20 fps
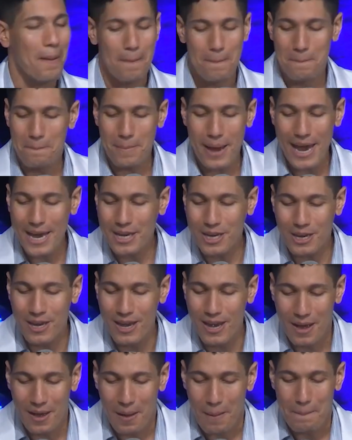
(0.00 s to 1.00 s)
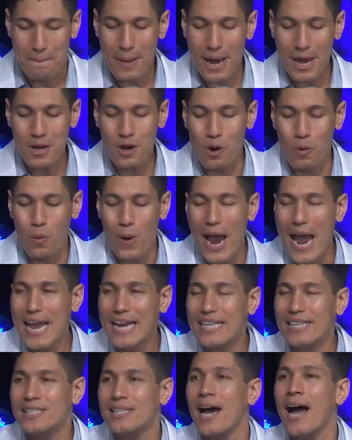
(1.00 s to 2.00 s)
make, may your
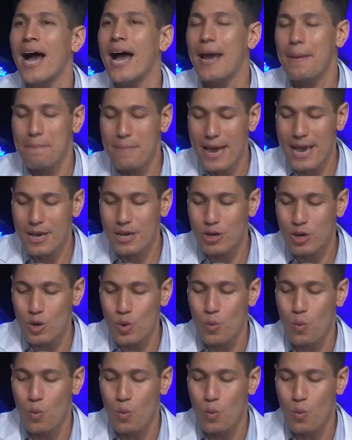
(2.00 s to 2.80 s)
waiting time make you